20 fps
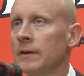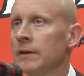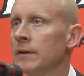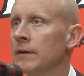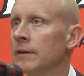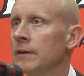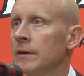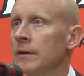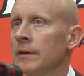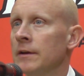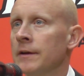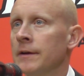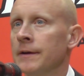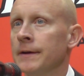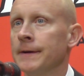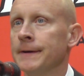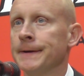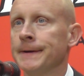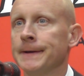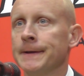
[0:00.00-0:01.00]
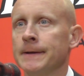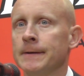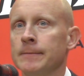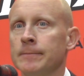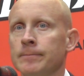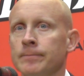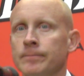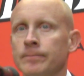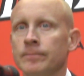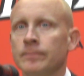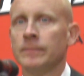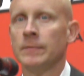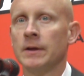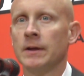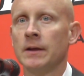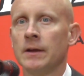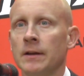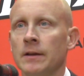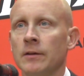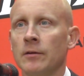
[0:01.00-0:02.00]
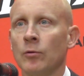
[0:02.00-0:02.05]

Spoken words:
and